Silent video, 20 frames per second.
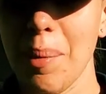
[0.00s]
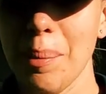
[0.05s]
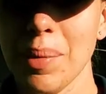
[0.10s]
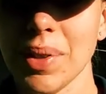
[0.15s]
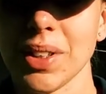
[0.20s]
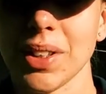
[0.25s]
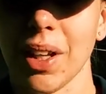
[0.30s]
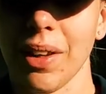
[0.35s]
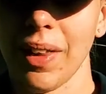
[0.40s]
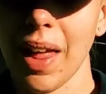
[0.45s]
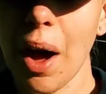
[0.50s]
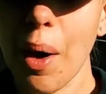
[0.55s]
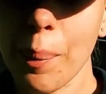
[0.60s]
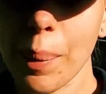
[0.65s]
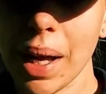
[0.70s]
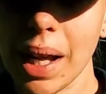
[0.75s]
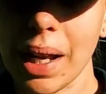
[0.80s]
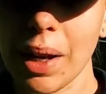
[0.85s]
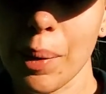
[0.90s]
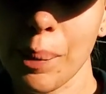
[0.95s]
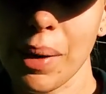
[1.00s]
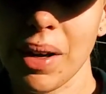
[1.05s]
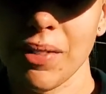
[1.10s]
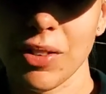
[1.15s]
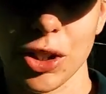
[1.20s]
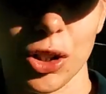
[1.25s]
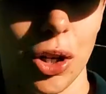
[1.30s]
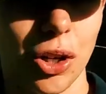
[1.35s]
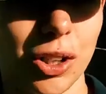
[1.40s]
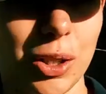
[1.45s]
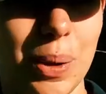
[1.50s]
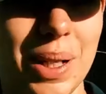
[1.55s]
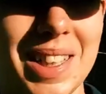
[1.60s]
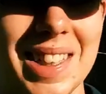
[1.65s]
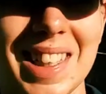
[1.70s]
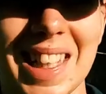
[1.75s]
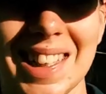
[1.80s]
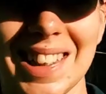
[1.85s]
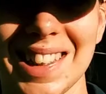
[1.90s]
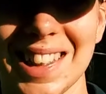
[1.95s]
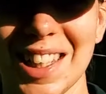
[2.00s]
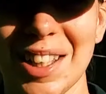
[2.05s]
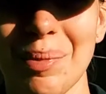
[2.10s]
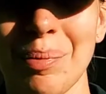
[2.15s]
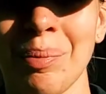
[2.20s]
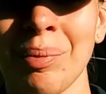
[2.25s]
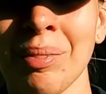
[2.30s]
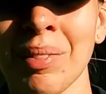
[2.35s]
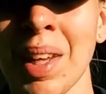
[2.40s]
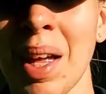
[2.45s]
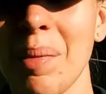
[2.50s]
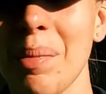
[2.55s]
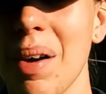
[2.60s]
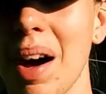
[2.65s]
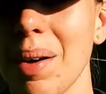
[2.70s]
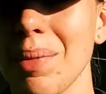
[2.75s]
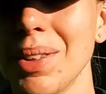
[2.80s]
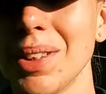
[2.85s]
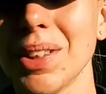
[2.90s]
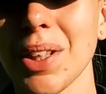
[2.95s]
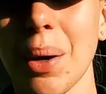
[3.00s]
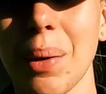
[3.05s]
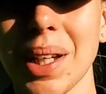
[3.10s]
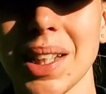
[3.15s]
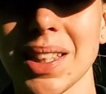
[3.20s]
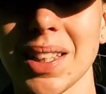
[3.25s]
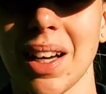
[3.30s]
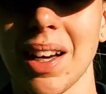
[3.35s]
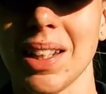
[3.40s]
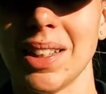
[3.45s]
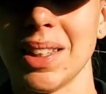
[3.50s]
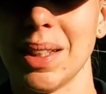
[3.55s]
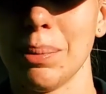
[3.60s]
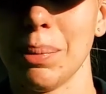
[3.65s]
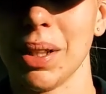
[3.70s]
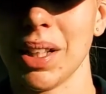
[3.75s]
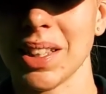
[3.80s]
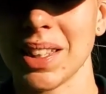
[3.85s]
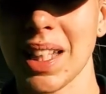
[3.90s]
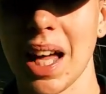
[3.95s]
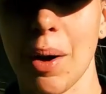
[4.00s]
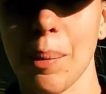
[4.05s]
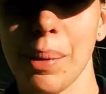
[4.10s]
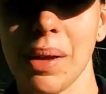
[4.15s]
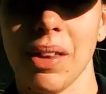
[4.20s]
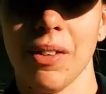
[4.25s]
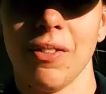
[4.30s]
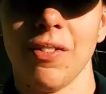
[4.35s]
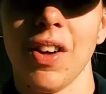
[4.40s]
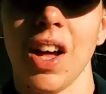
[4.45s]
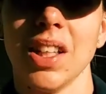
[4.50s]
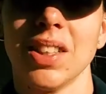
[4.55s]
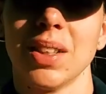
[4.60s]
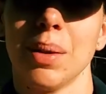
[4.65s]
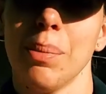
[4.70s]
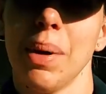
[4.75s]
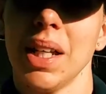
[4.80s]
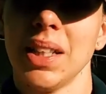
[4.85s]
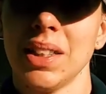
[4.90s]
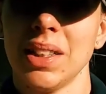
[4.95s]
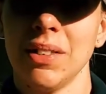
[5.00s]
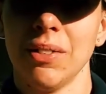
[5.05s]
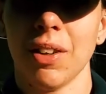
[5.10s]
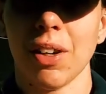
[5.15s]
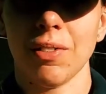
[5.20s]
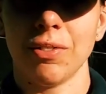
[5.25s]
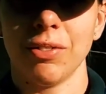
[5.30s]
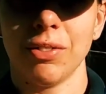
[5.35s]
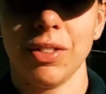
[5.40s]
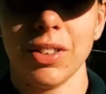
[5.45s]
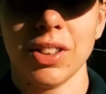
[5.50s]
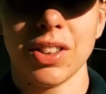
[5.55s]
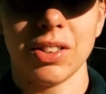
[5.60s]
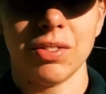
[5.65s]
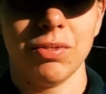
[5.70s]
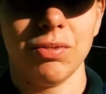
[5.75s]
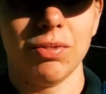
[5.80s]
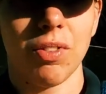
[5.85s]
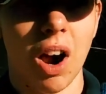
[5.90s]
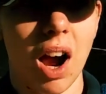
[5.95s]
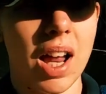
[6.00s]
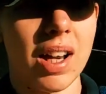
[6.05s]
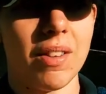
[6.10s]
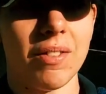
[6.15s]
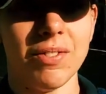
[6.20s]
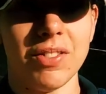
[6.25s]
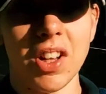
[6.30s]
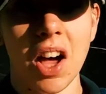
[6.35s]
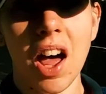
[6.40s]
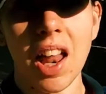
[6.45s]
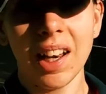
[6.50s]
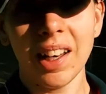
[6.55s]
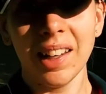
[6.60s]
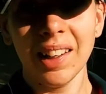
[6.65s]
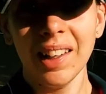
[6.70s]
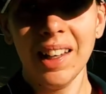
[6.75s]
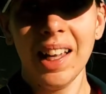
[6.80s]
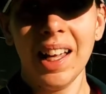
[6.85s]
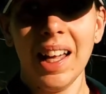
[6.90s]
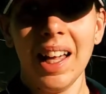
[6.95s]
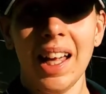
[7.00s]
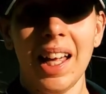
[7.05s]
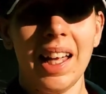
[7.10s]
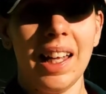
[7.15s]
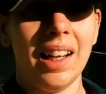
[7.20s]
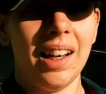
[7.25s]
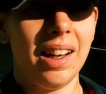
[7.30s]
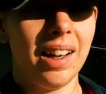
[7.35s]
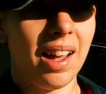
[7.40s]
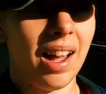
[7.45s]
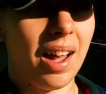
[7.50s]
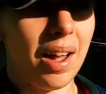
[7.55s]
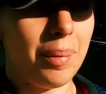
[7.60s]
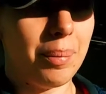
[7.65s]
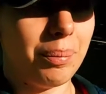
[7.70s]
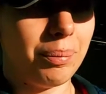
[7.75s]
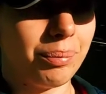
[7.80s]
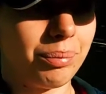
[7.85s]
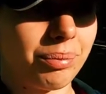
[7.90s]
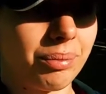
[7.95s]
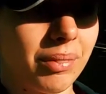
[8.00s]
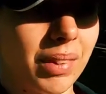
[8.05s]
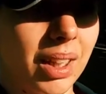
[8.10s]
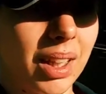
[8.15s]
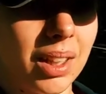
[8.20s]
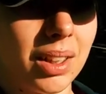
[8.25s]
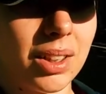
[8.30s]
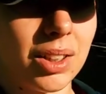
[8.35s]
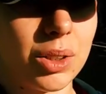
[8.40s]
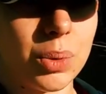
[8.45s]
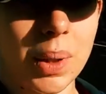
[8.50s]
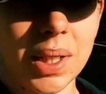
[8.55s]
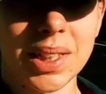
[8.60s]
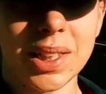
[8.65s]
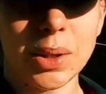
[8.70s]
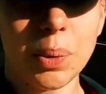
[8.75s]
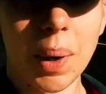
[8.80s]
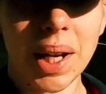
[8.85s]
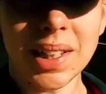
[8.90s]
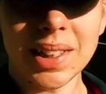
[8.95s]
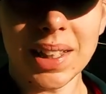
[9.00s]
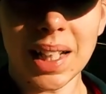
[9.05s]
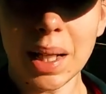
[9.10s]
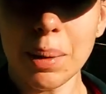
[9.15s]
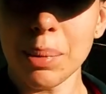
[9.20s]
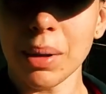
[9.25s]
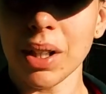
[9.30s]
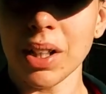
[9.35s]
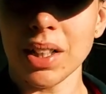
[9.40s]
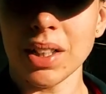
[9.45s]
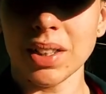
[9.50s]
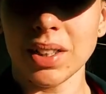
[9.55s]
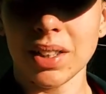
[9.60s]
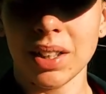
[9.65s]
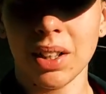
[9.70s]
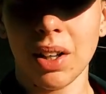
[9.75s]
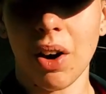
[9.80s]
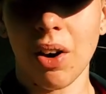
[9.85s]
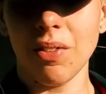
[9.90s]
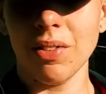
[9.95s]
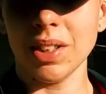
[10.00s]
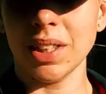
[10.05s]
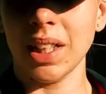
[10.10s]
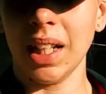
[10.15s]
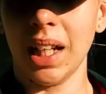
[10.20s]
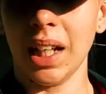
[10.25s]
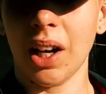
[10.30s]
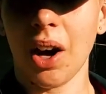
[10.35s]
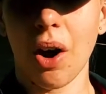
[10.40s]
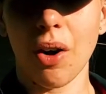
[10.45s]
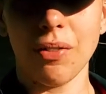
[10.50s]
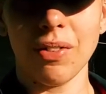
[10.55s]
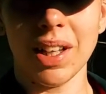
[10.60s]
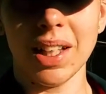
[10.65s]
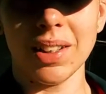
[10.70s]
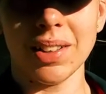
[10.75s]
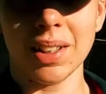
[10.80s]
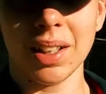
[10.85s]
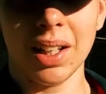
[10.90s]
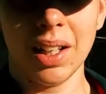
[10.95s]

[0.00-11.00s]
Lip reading: so that'll be a little bit of a shock to his system, but I'm so excited because that'll be the first competitive ride I've done in 2020, because obviously COVID